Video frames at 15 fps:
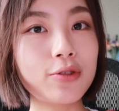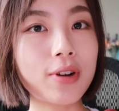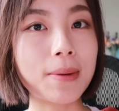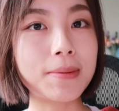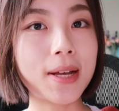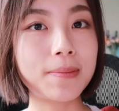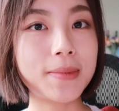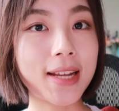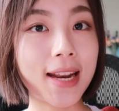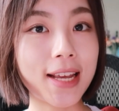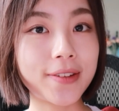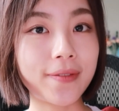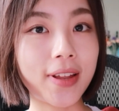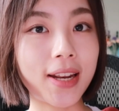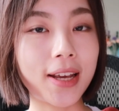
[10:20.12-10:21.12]
wraps up
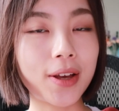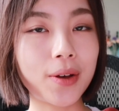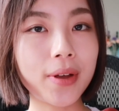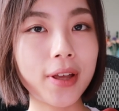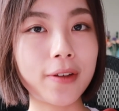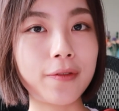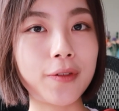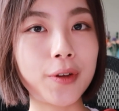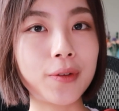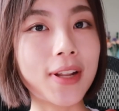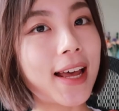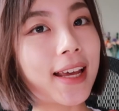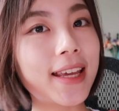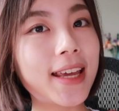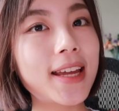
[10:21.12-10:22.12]
today's video. If you
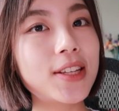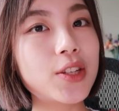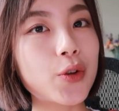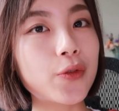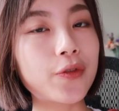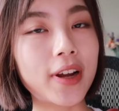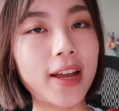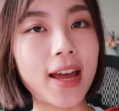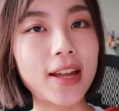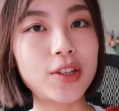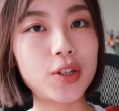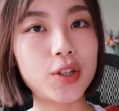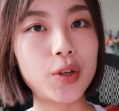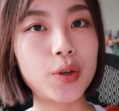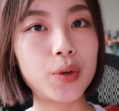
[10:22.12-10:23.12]
like it, don't forget
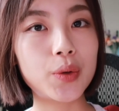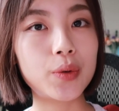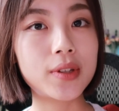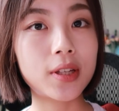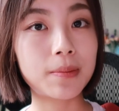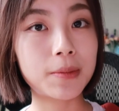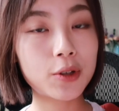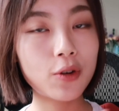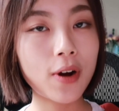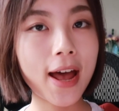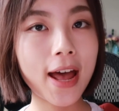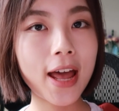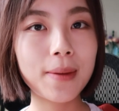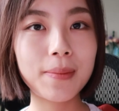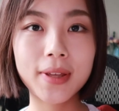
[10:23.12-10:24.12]
to
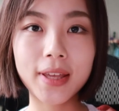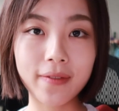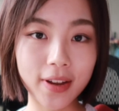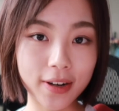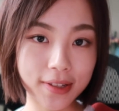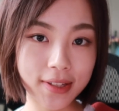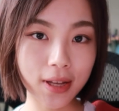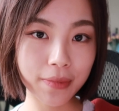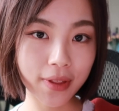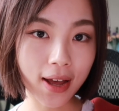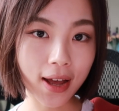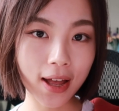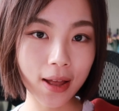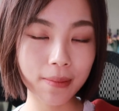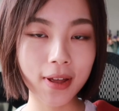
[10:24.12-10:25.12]
subscribe, give it a thumbs
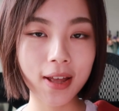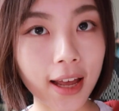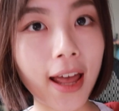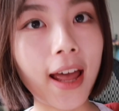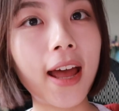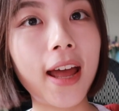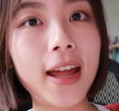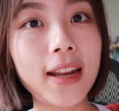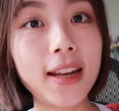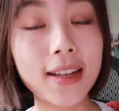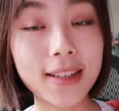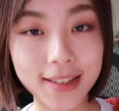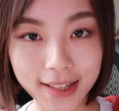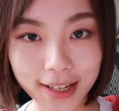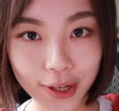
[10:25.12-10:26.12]
up,
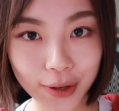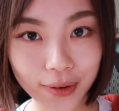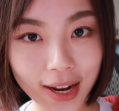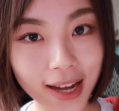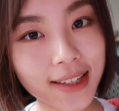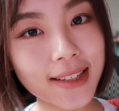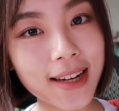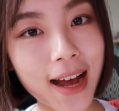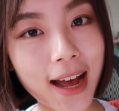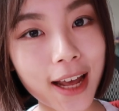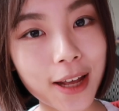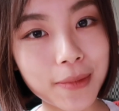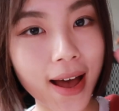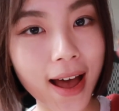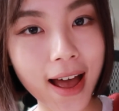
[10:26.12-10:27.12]
and see you next
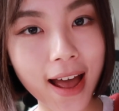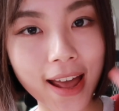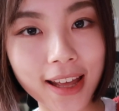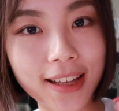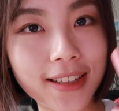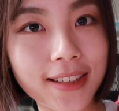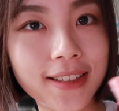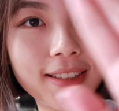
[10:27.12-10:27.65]
time. Bye.